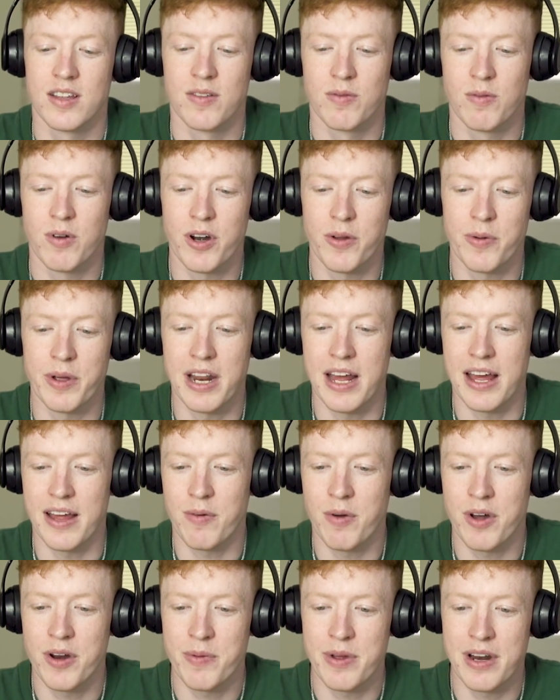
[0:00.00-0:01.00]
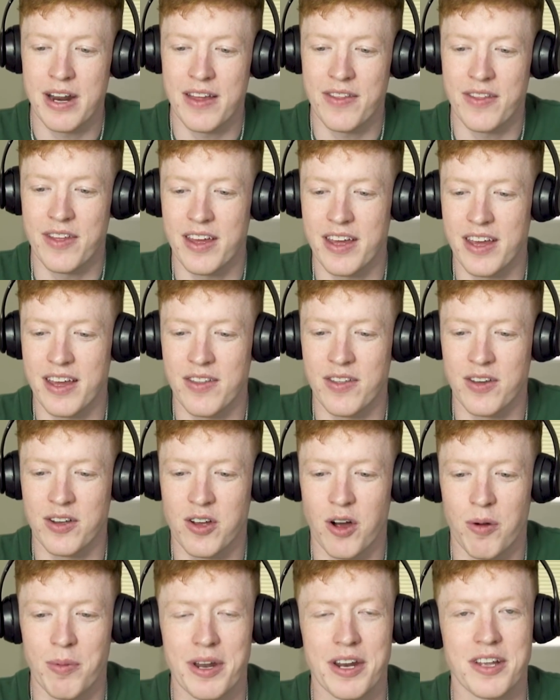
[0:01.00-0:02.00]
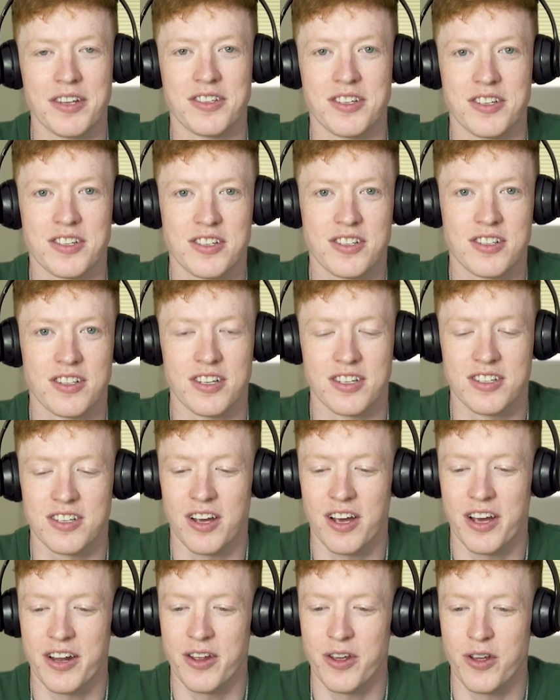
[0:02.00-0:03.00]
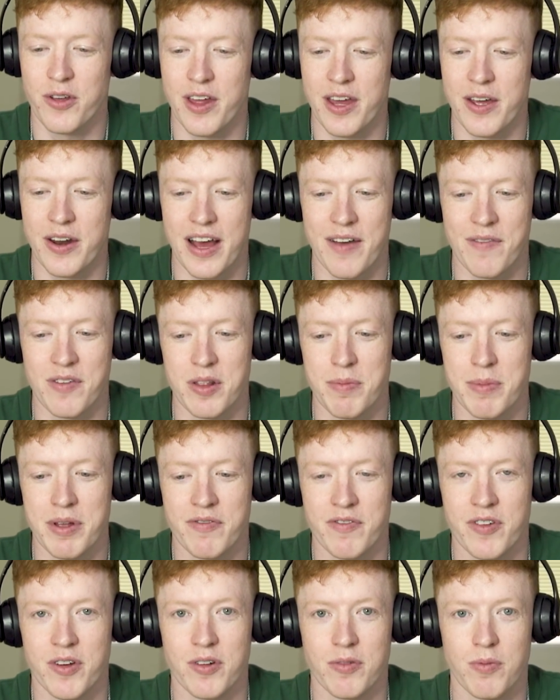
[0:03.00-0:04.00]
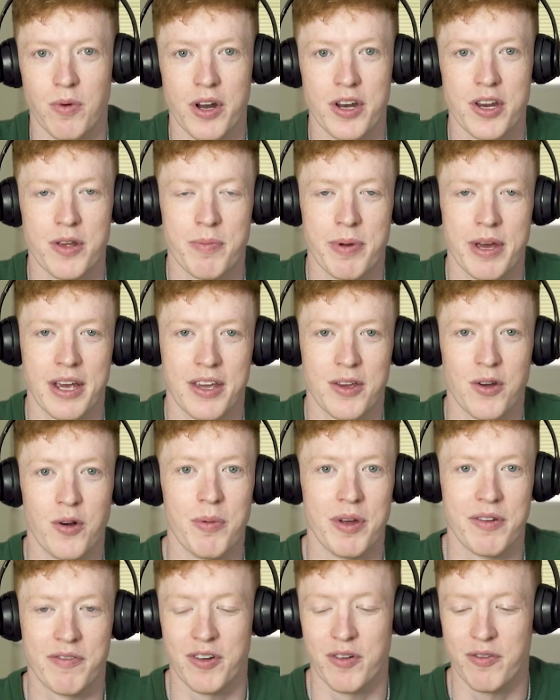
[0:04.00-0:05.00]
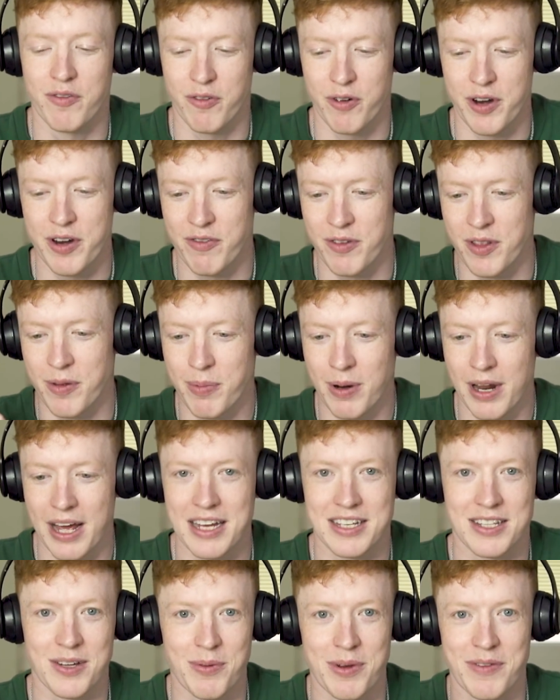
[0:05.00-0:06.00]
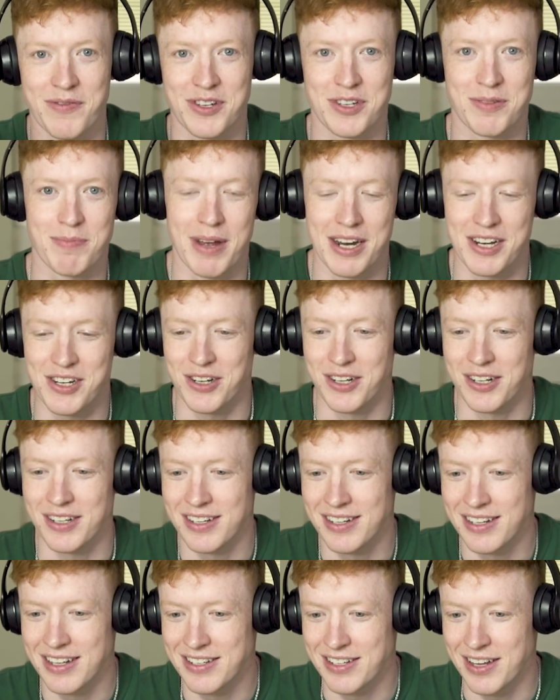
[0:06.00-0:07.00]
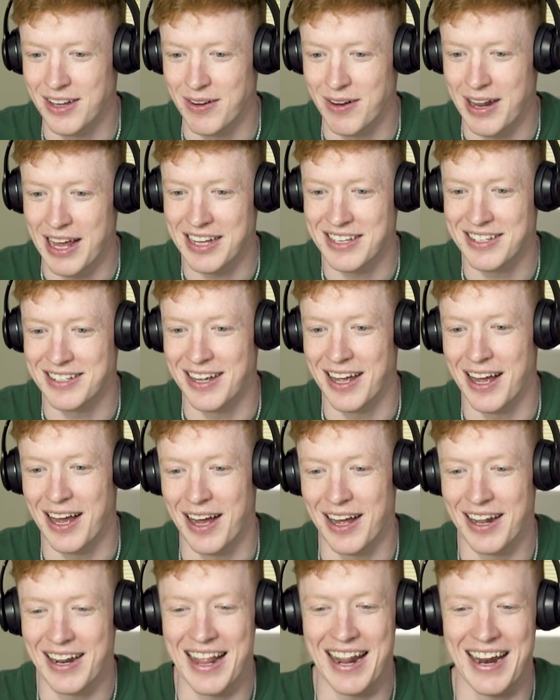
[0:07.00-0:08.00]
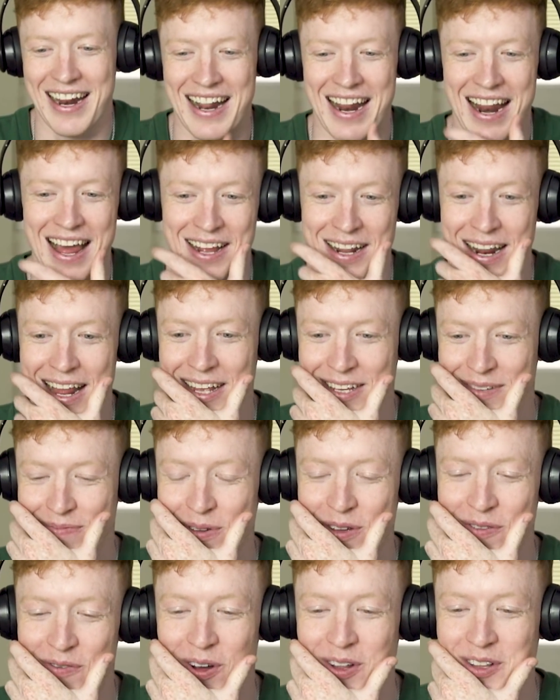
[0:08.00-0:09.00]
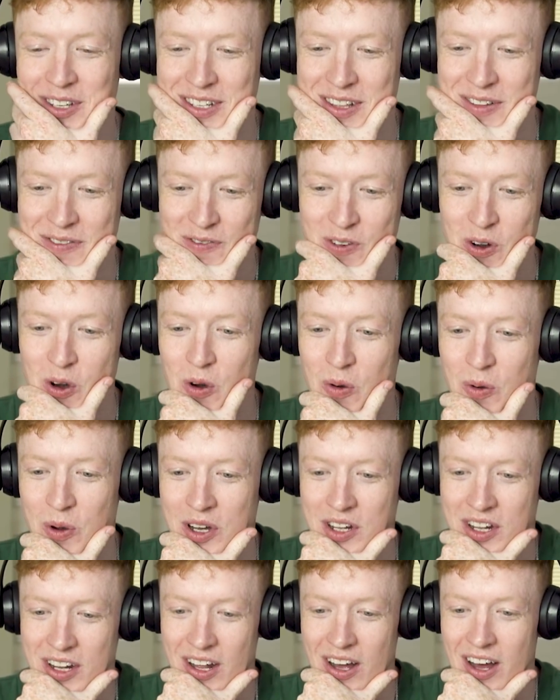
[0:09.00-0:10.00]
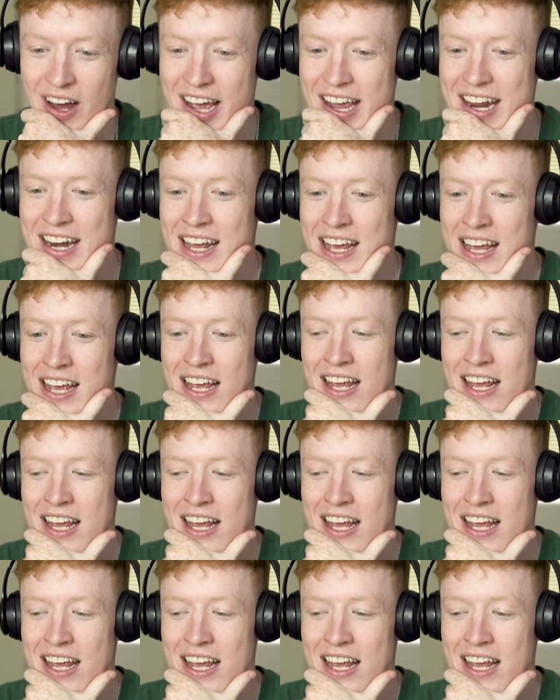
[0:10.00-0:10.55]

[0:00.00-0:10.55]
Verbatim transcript: Why don't we let Why don't we let the the commenters decide who they'd have in the midfield? Why don't you pick your midfield three from the players that we've just mentioned? So let's uh, let, us move yeah. on to the forward line.